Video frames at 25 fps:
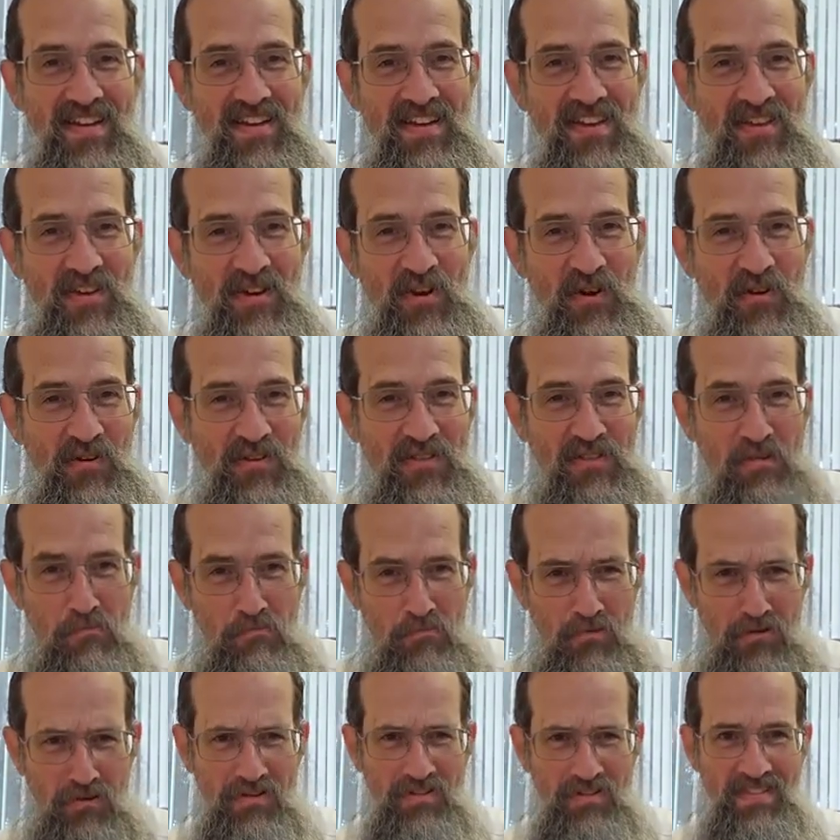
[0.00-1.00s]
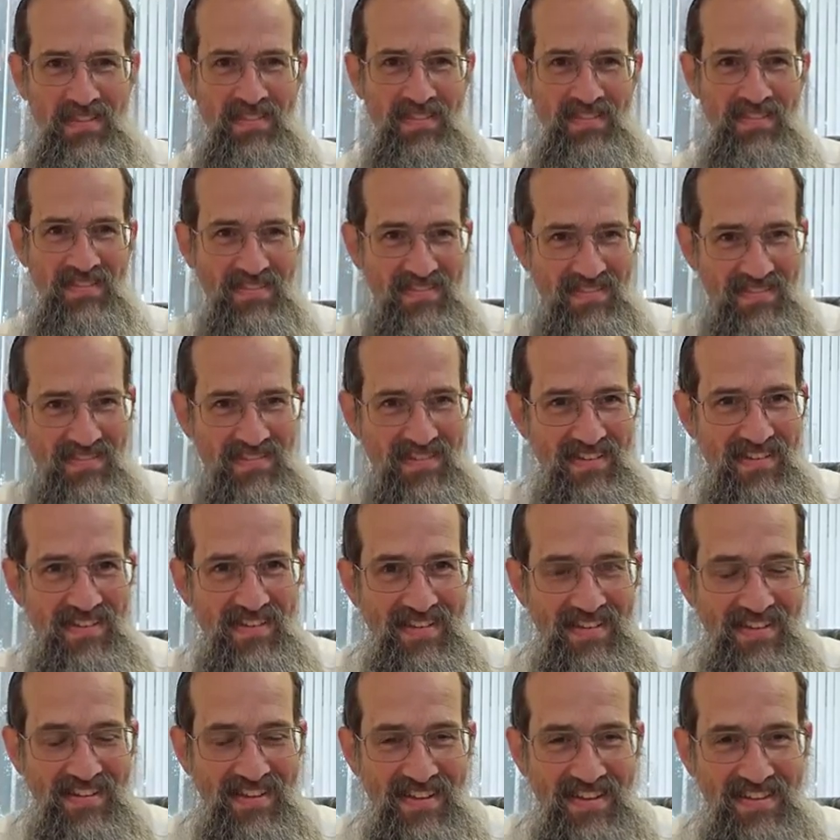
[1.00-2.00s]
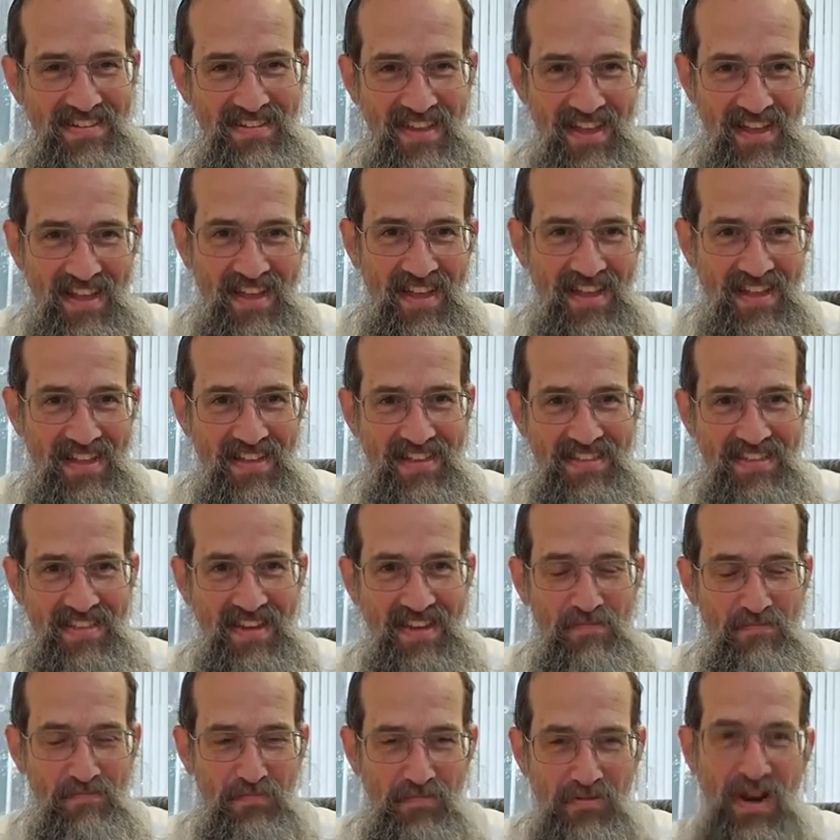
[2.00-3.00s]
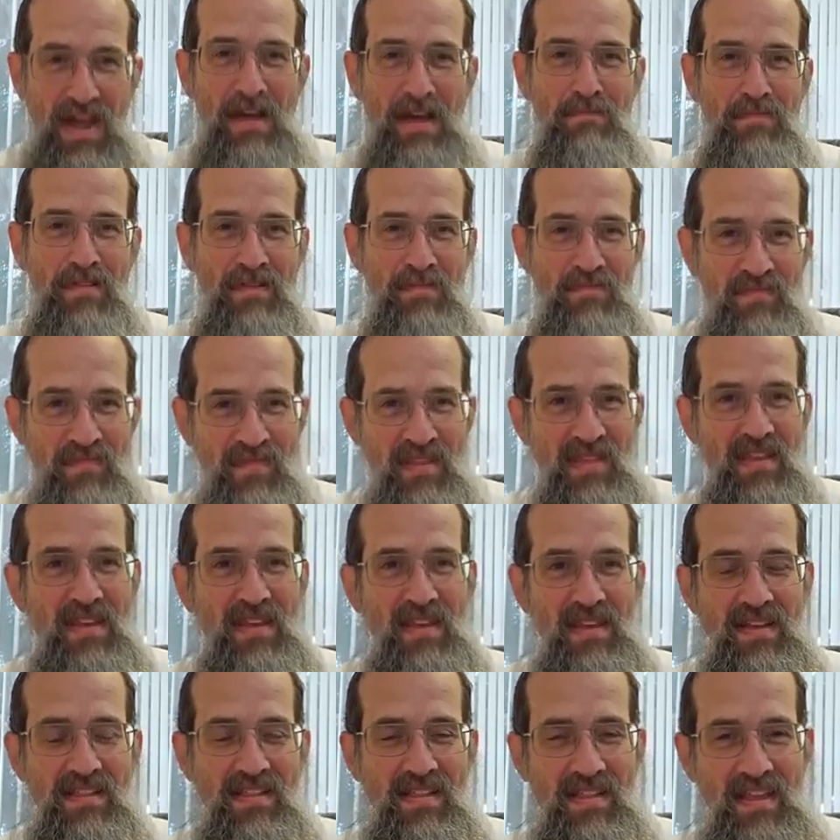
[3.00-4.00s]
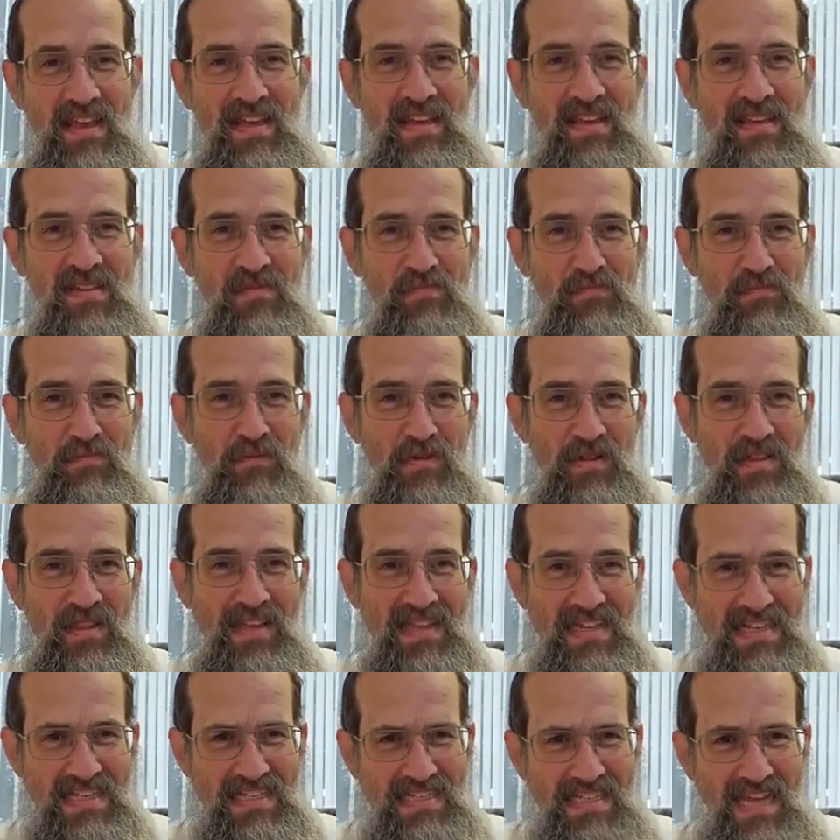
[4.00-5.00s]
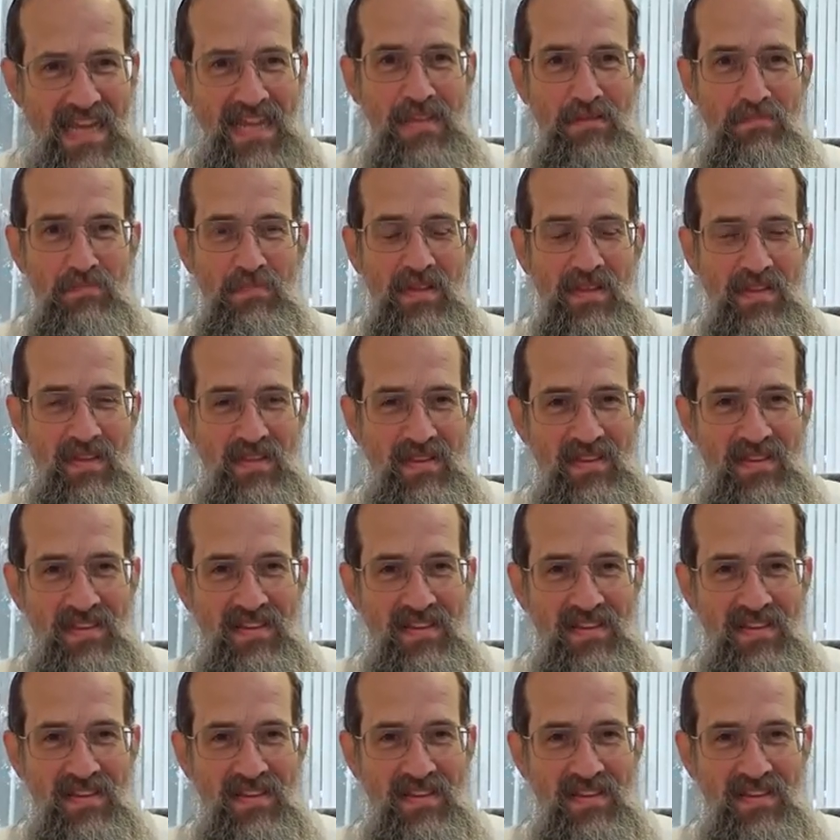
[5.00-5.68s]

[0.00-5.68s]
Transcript: it's a burden, it's a problem, they put excitement.